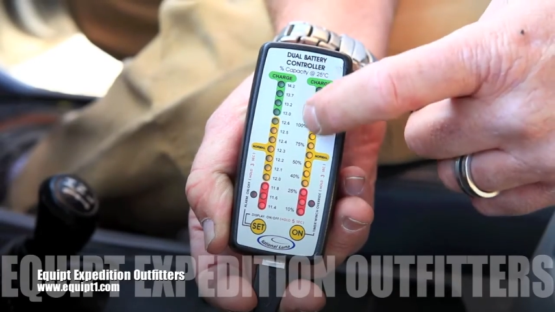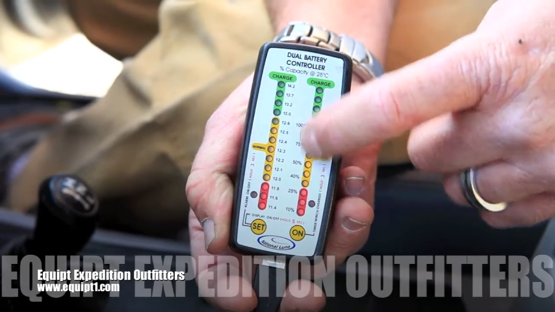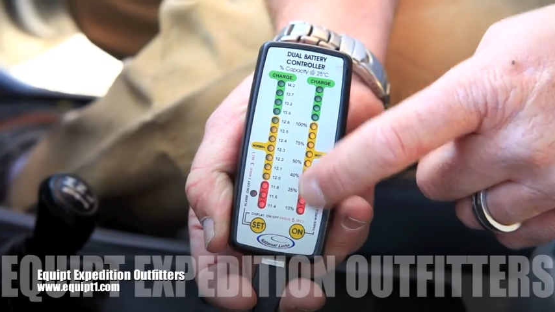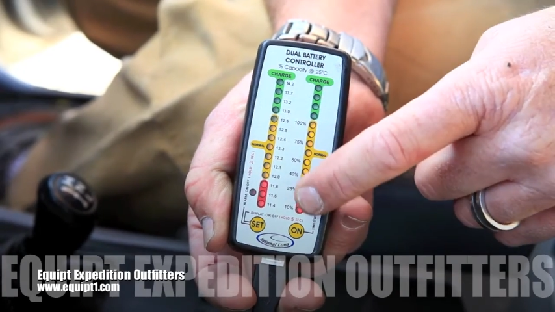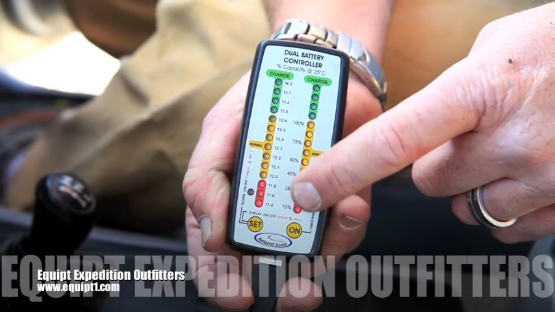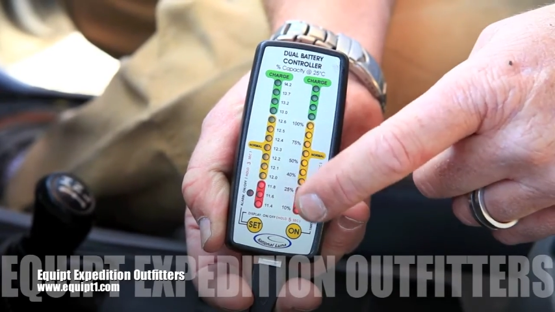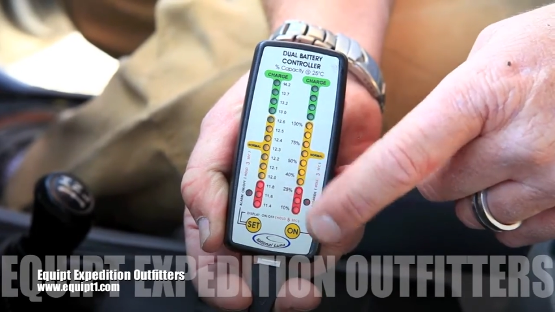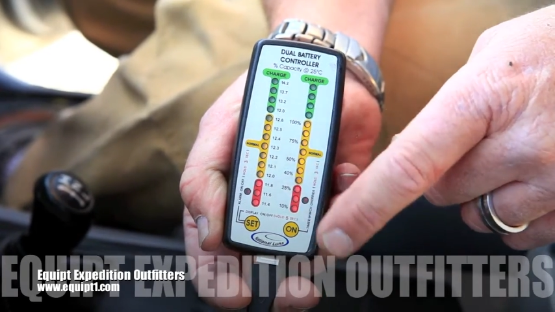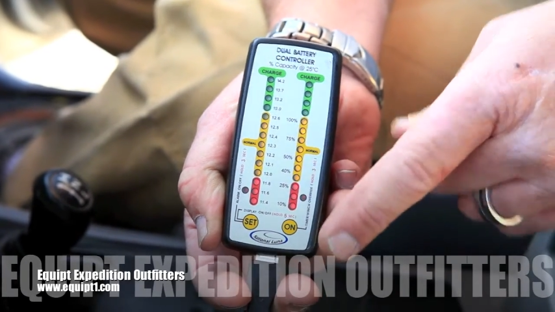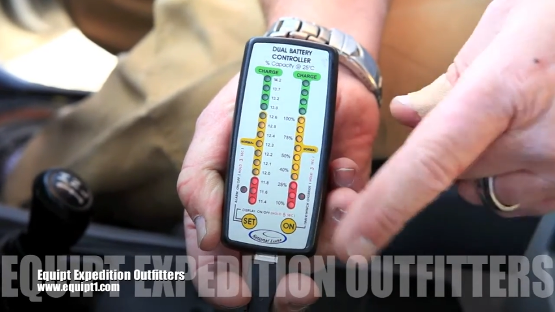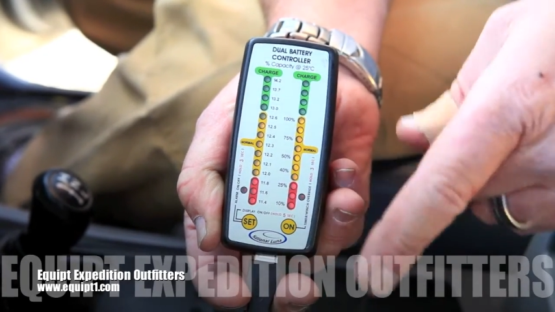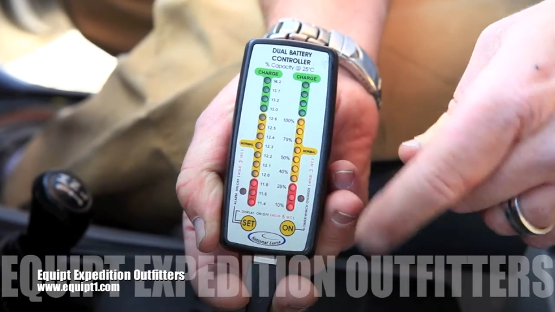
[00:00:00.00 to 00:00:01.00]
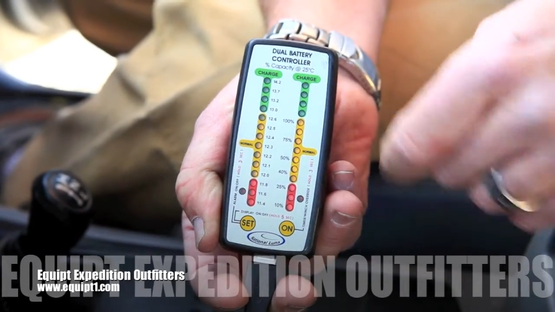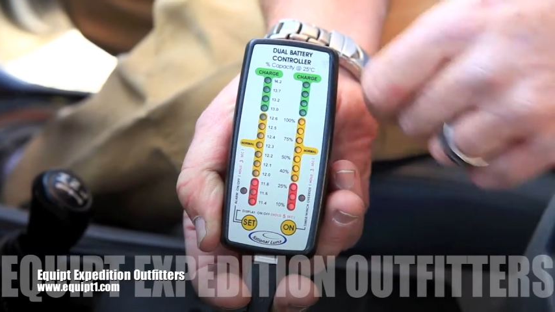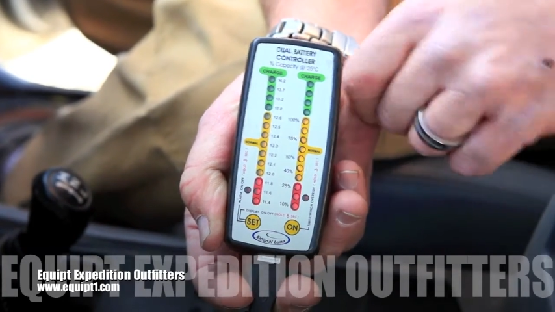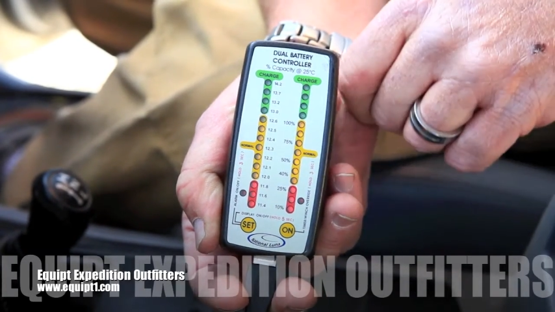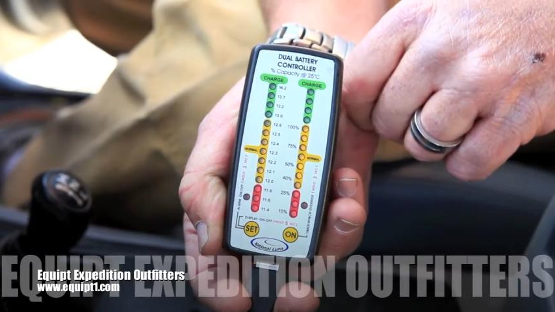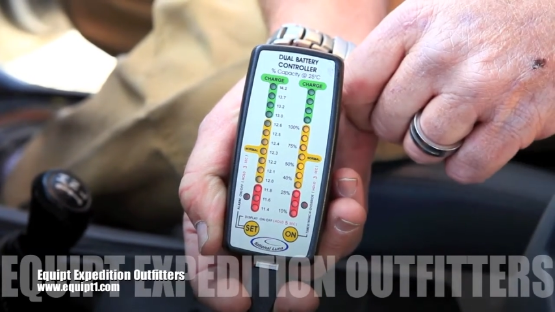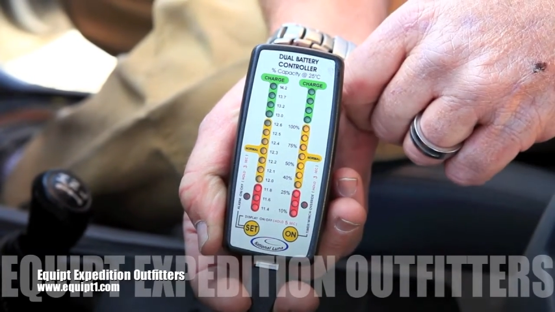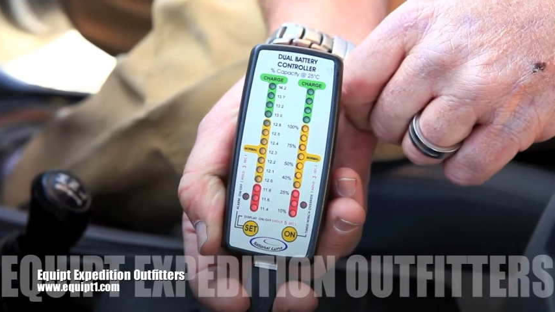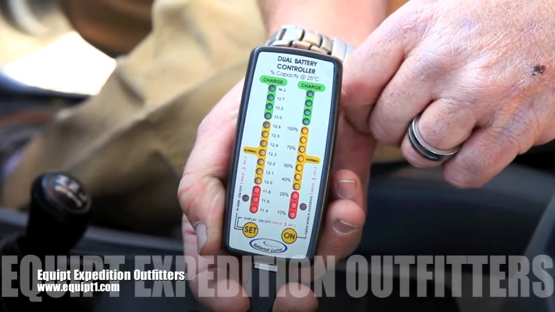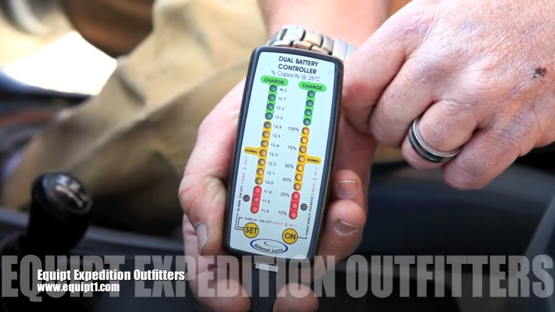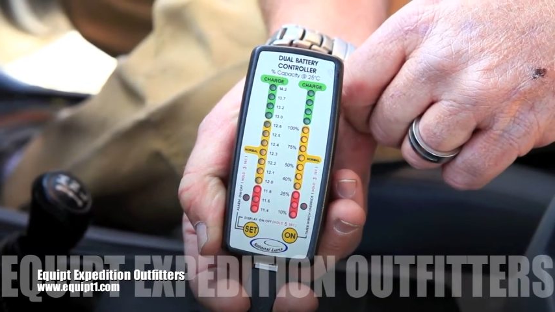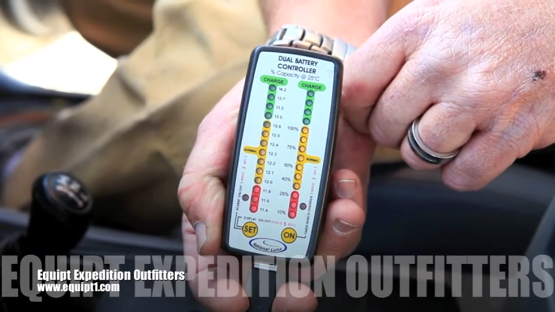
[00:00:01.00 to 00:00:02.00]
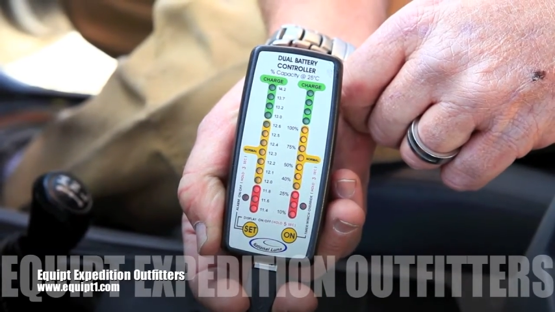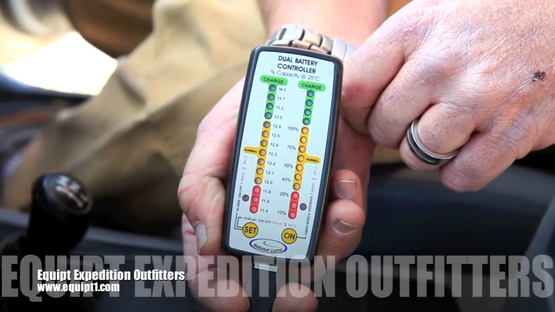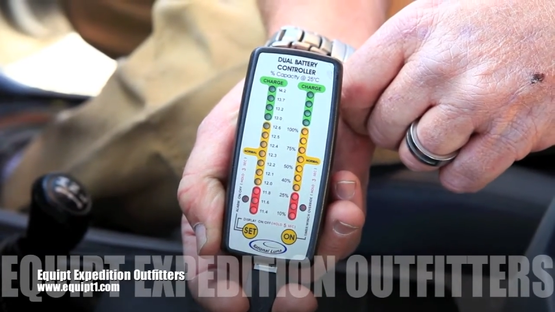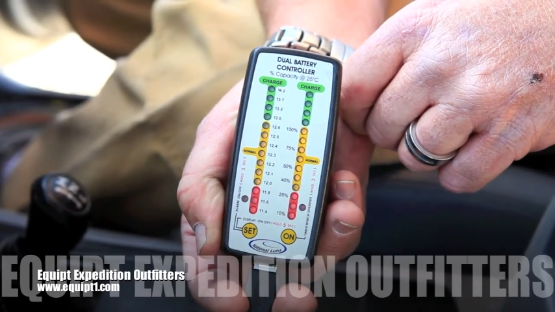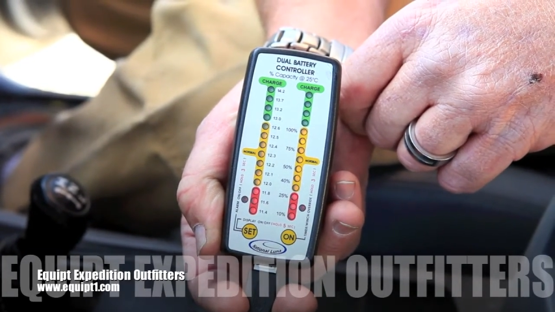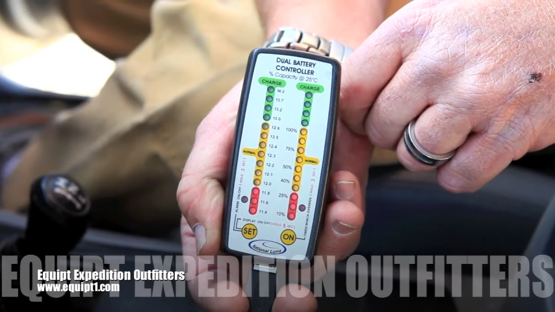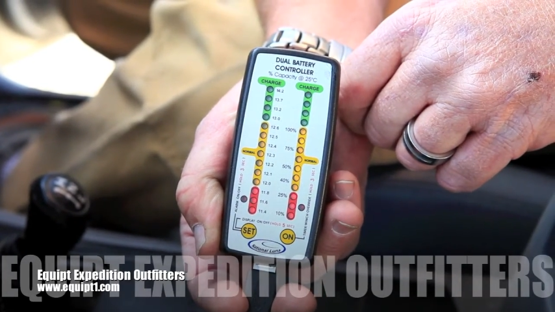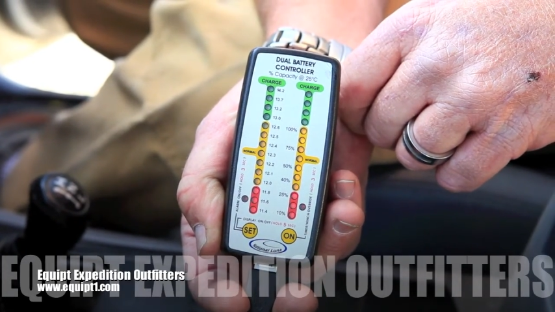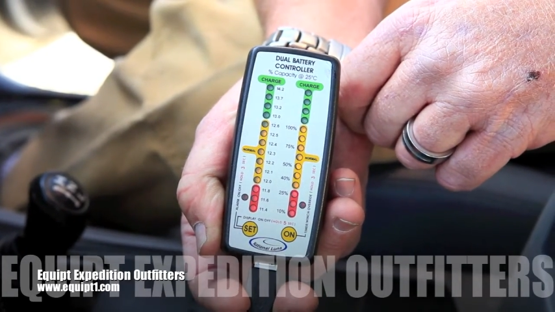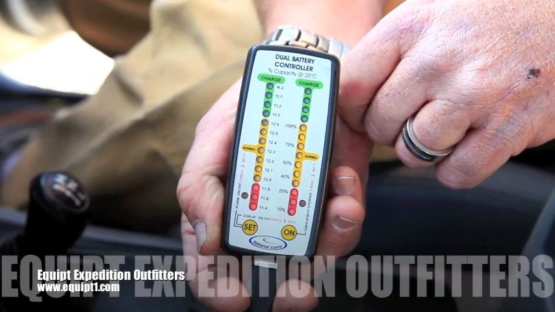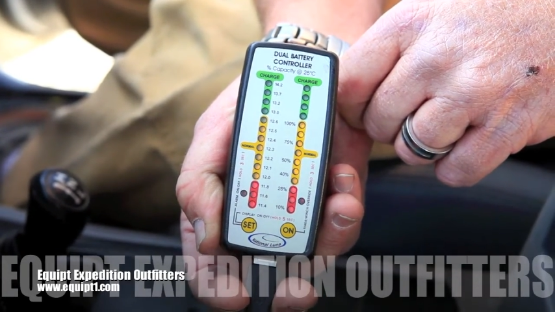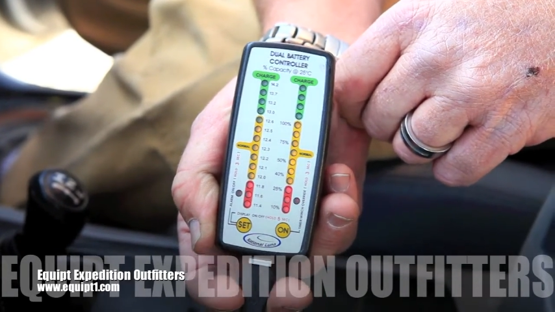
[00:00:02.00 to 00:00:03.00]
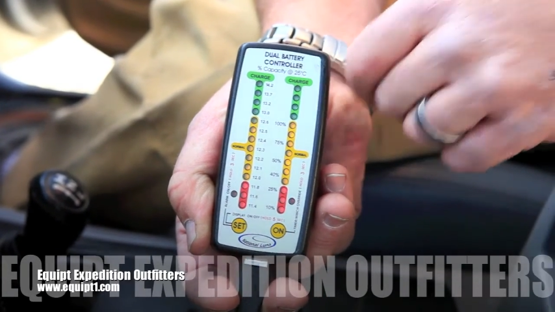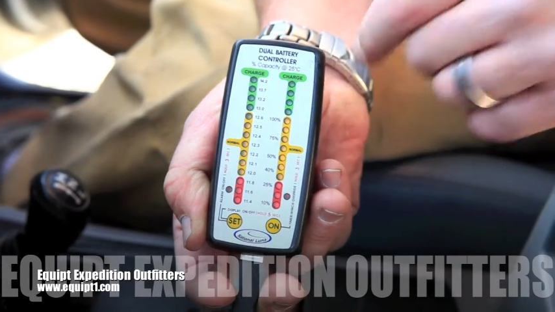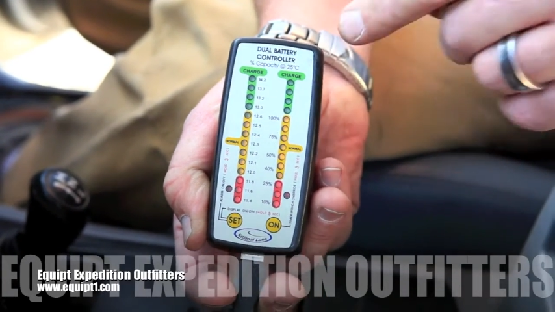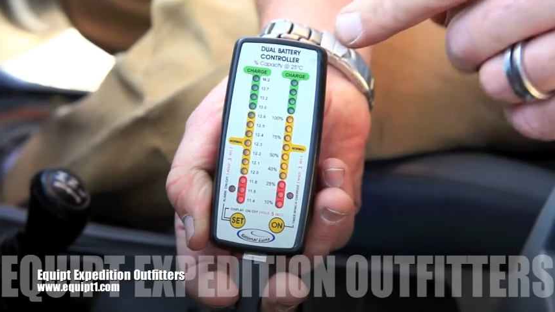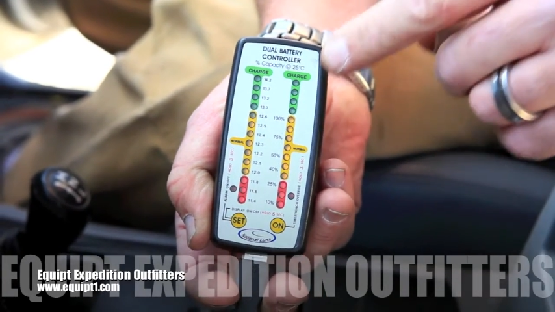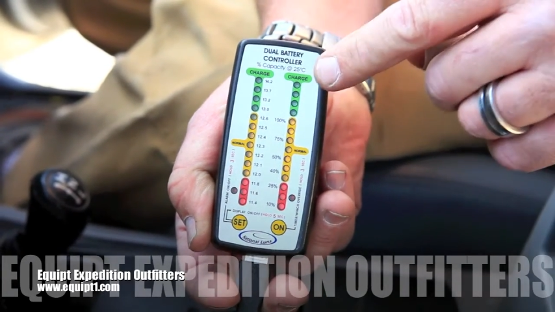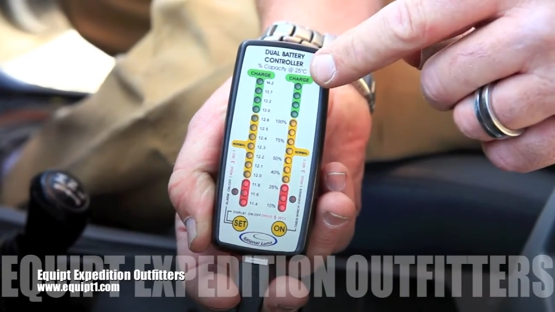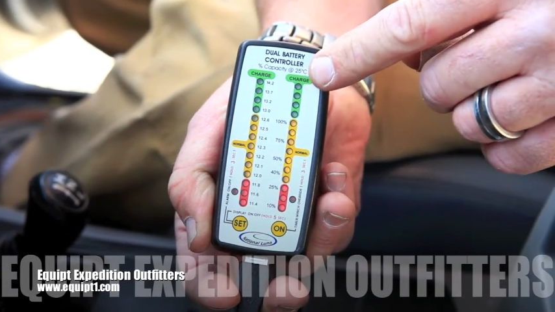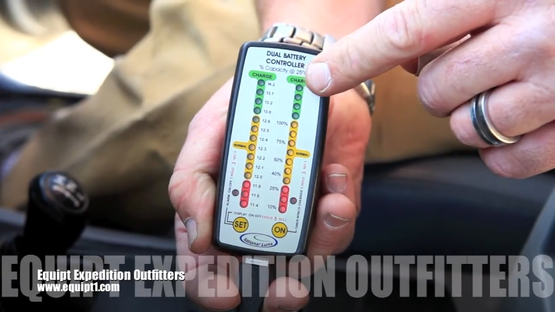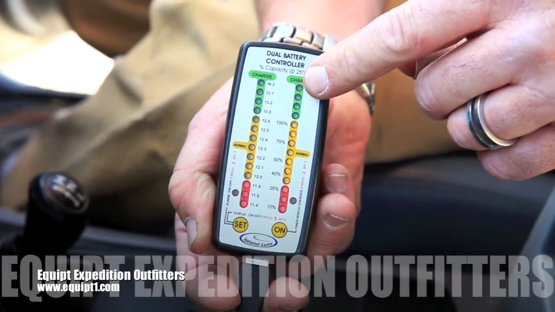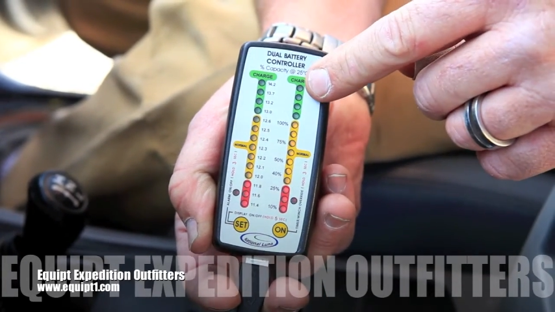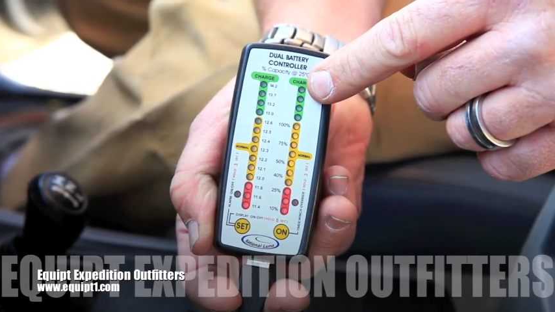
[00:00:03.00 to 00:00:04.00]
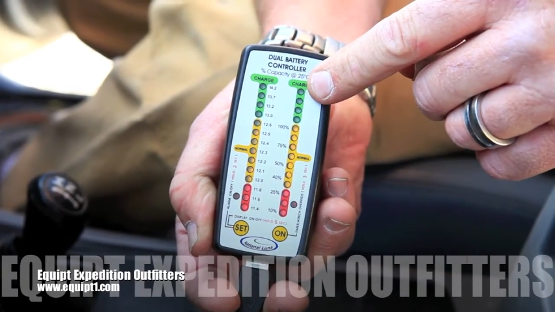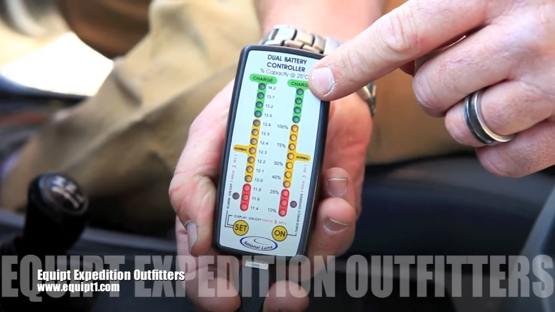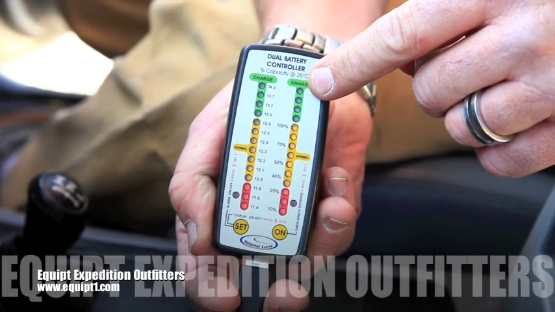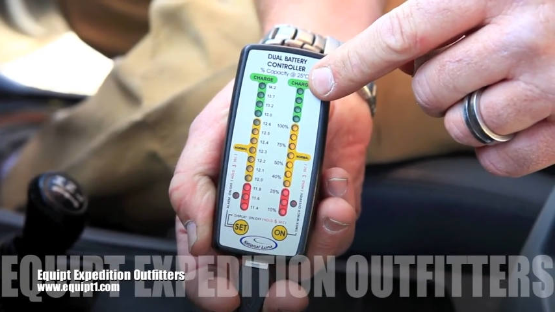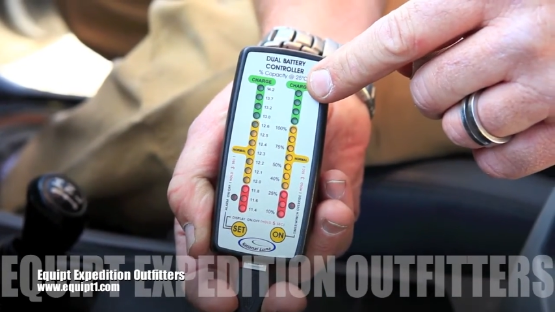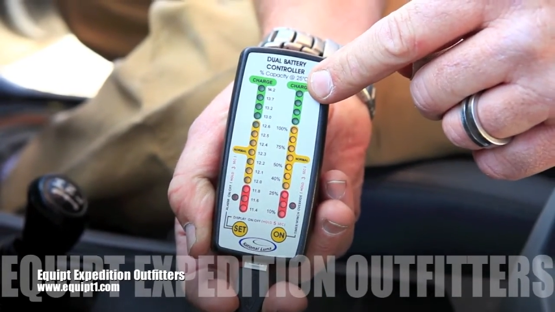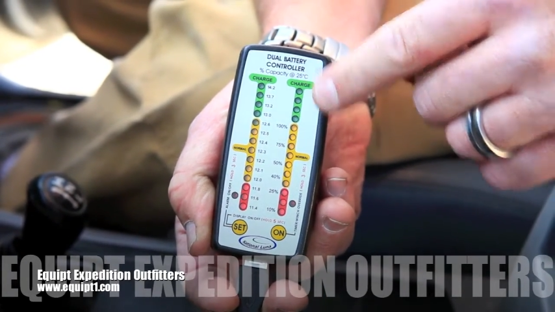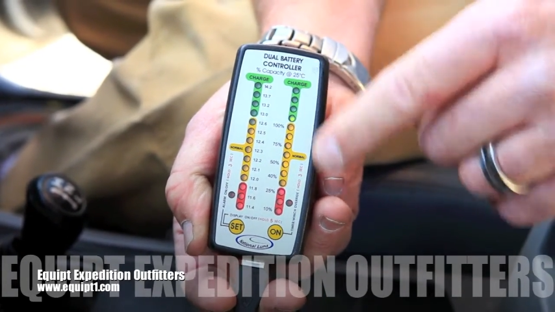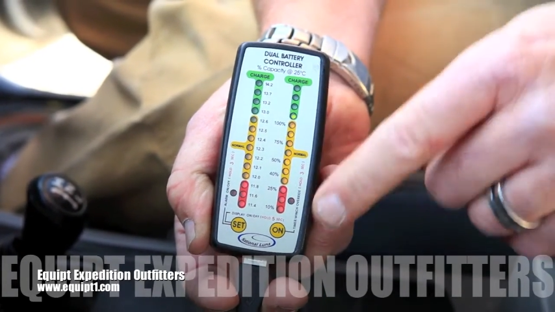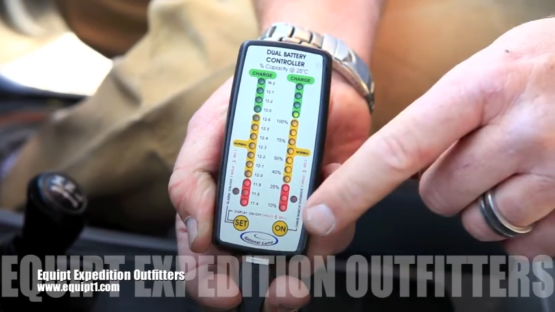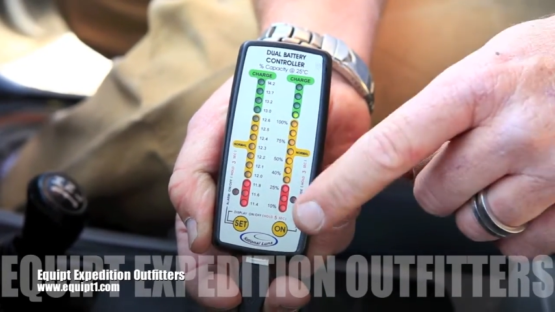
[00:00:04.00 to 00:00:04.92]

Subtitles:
No face is visible, so there are no lips to read.